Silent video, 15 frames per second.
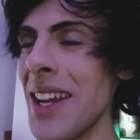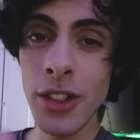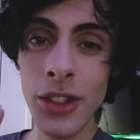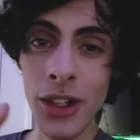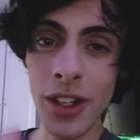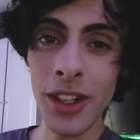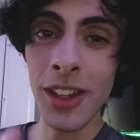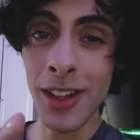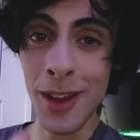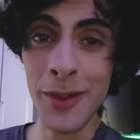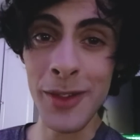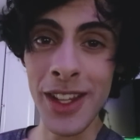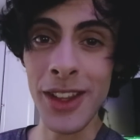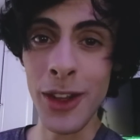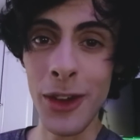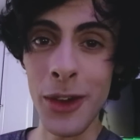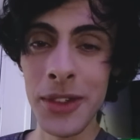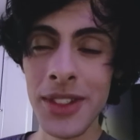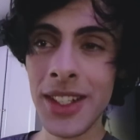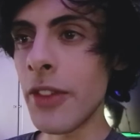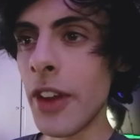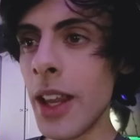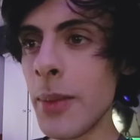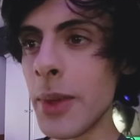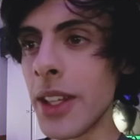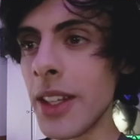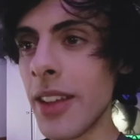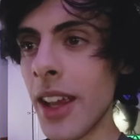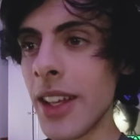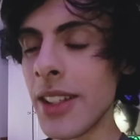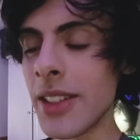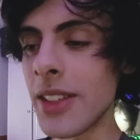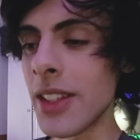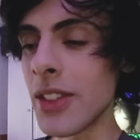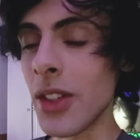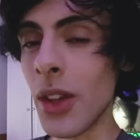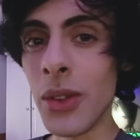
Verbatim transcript: You're gonna love it, though. If anybody takes this